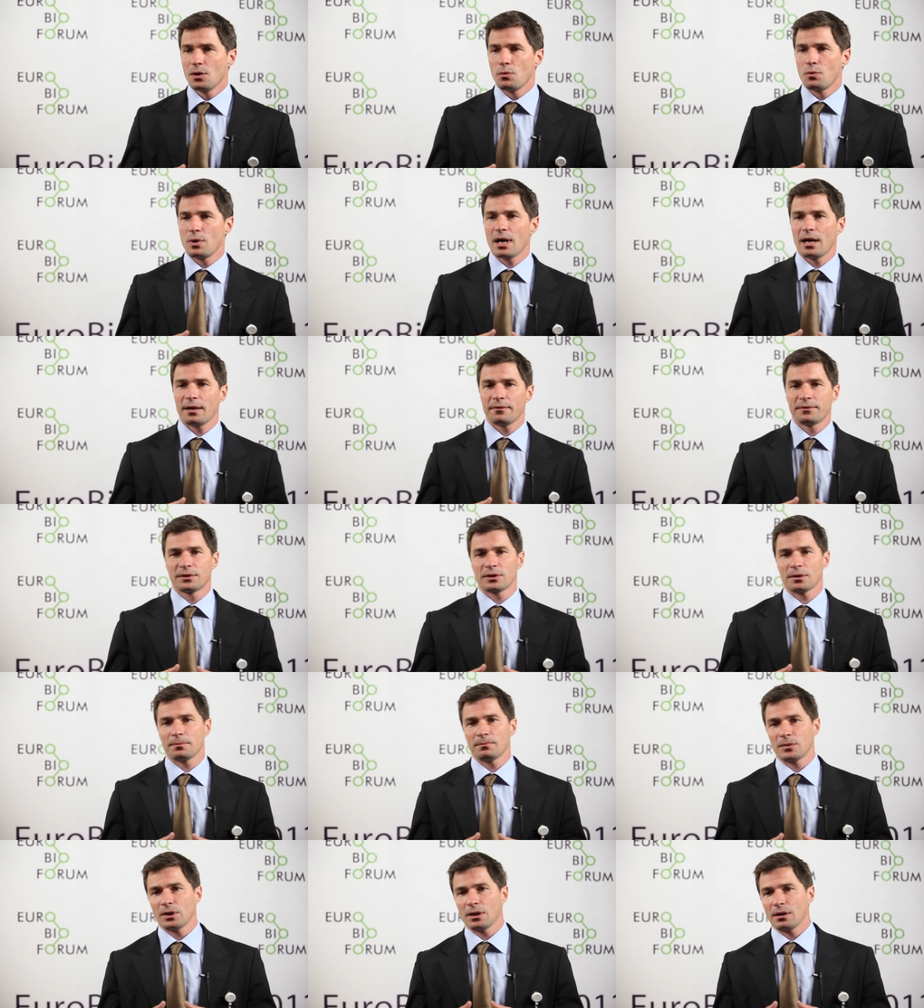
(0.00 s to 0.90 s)
We have
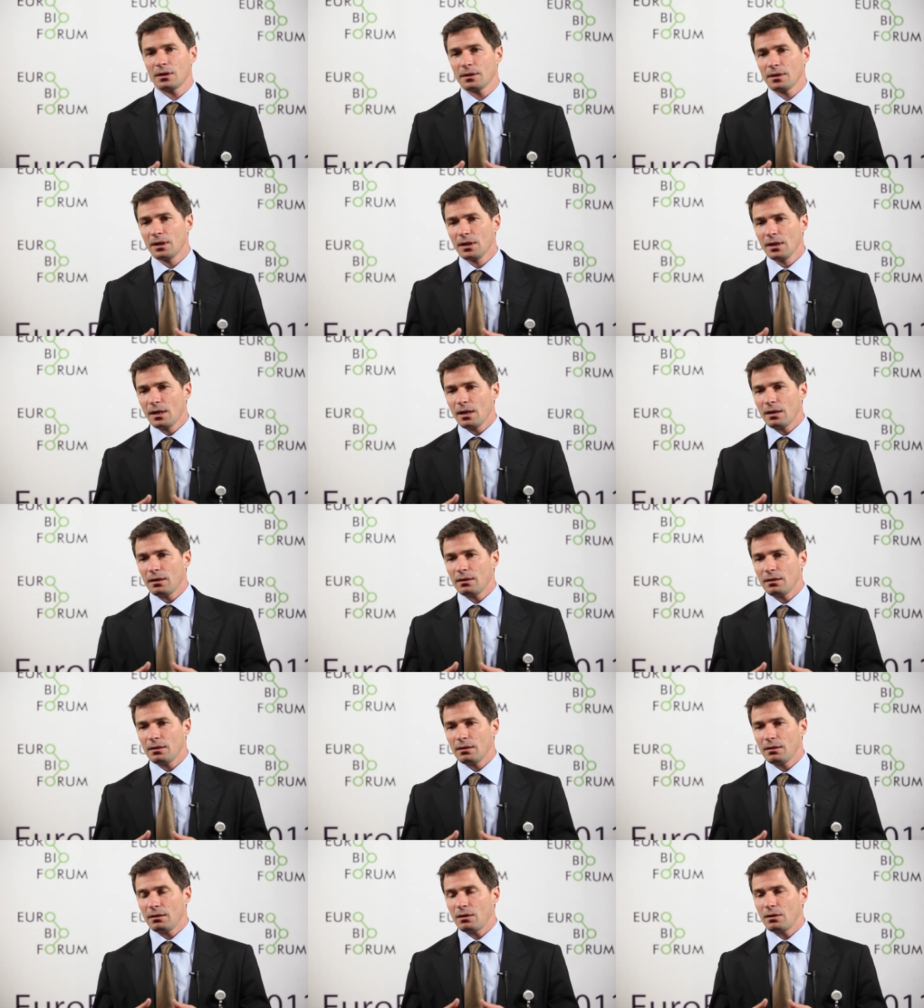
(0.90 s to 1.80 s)
some, a
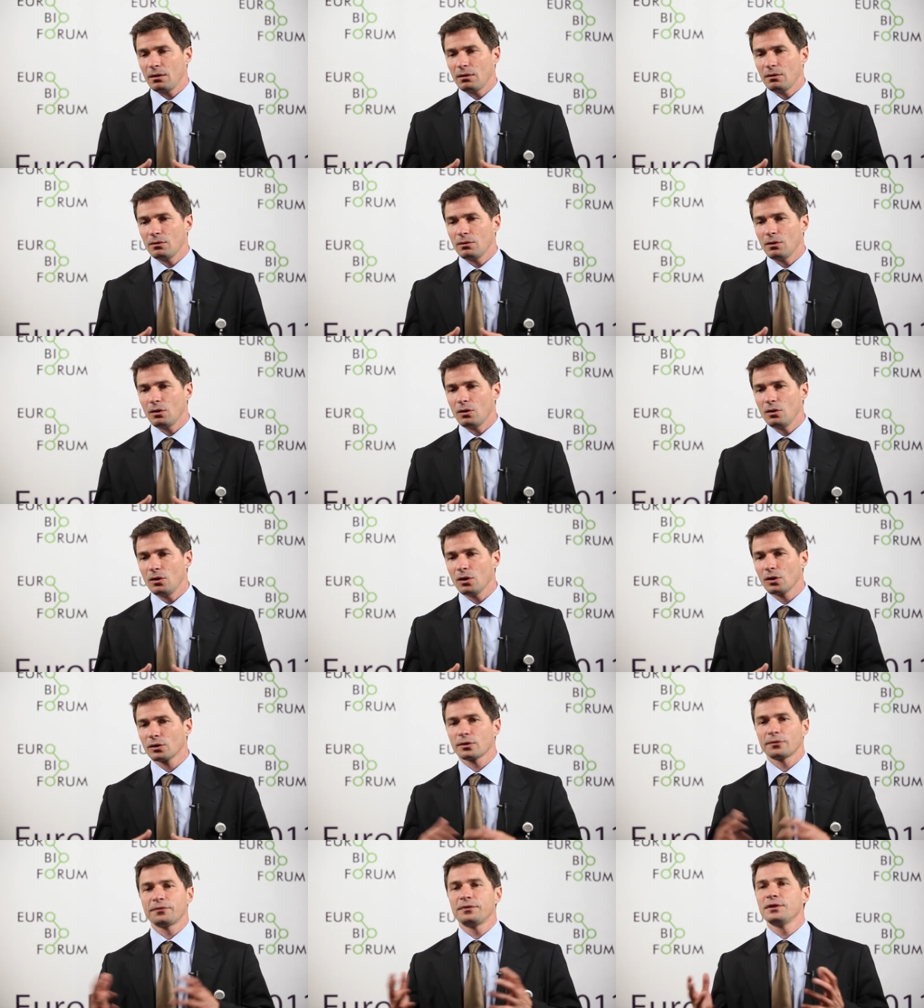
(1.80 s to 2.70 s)

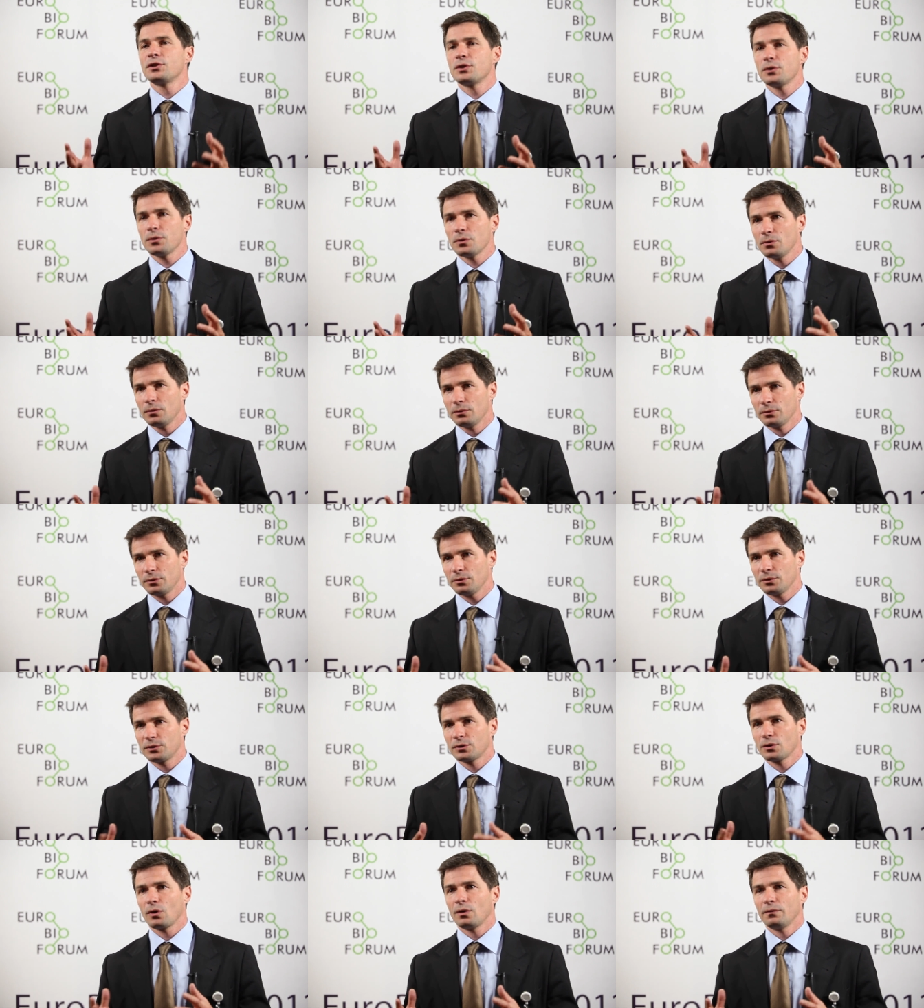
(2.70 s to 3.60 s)
lot of issues to
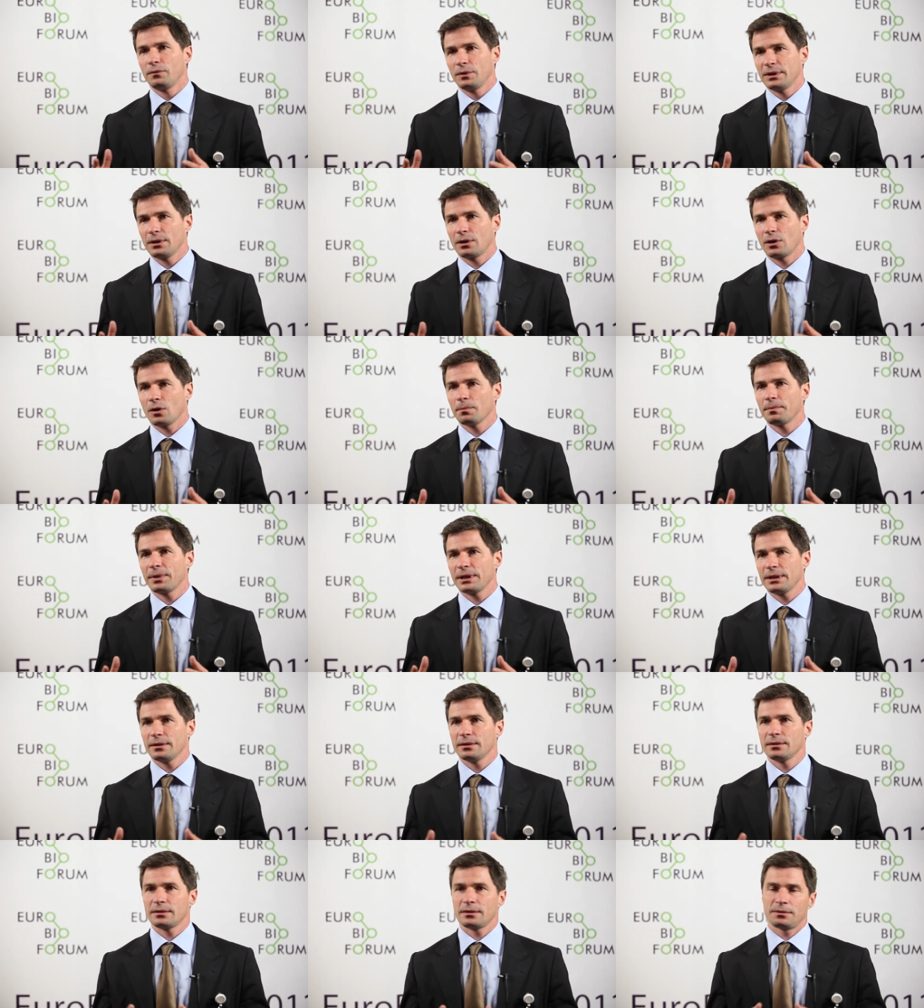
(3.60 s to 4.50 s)
solve with the
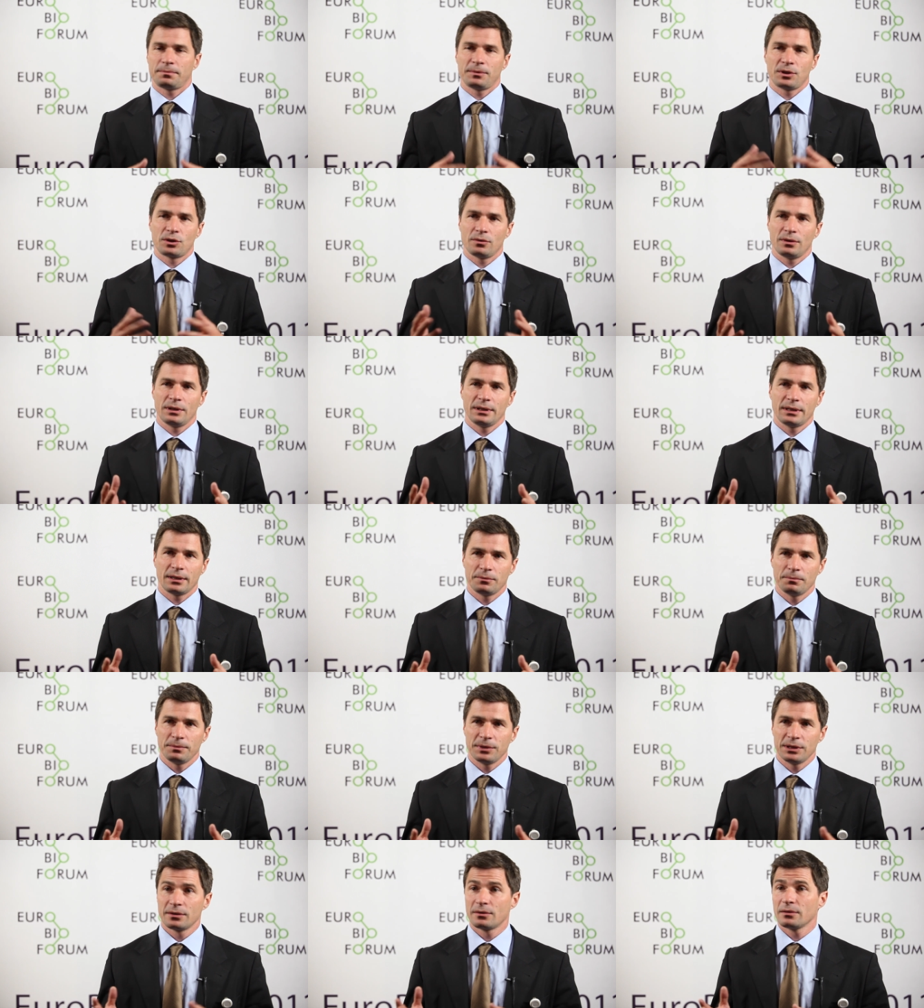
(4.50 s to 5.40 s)
companies, especially that the
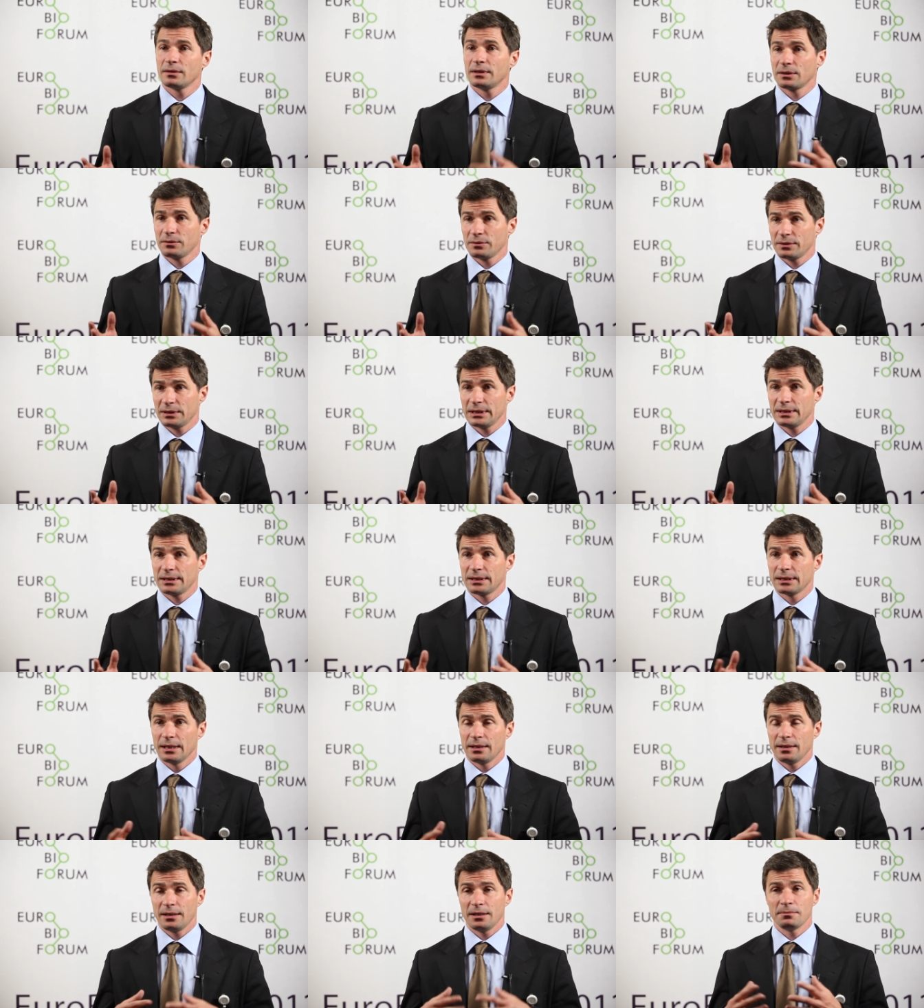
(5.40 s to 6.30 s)
medical diagnosis
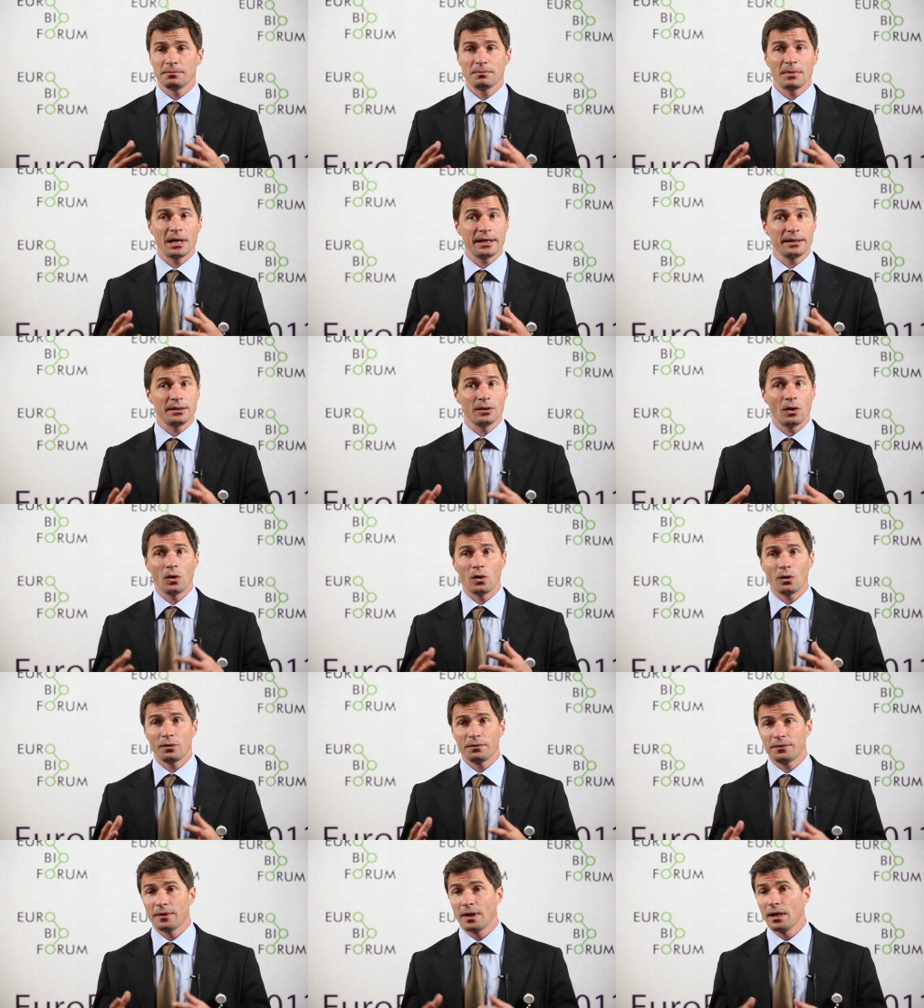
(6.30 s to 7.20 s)
is made
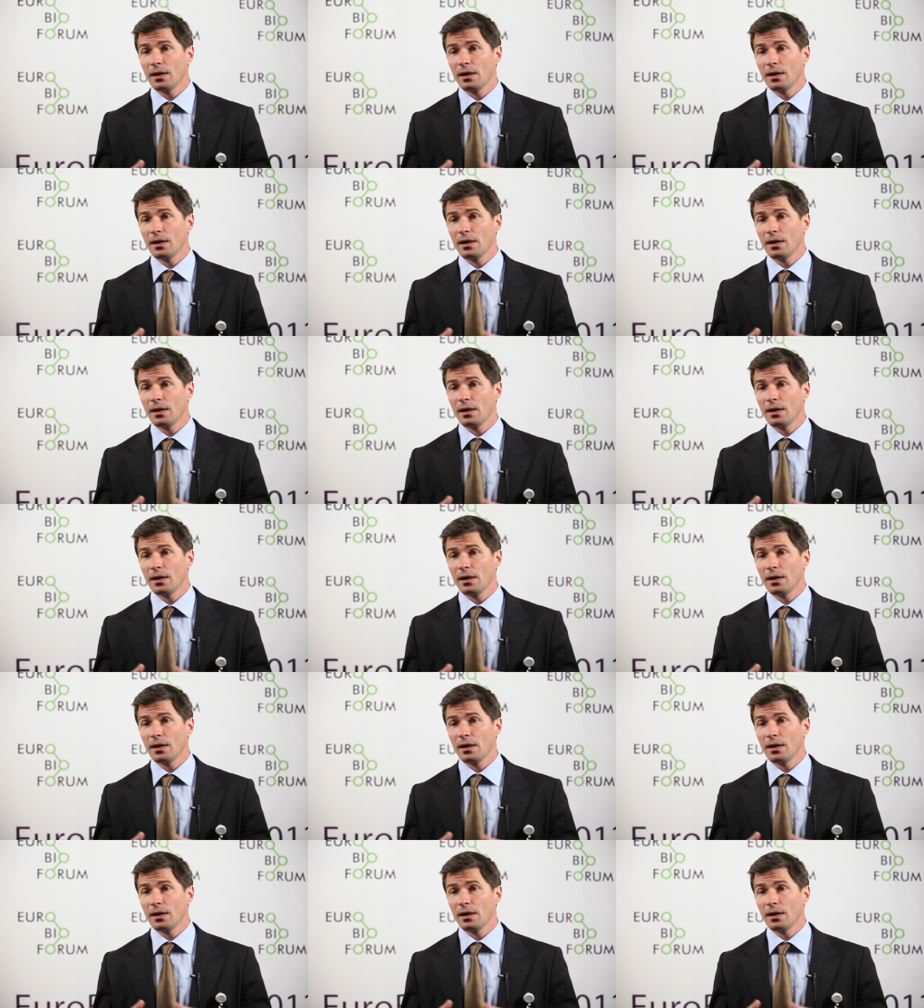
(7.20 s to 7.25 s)
of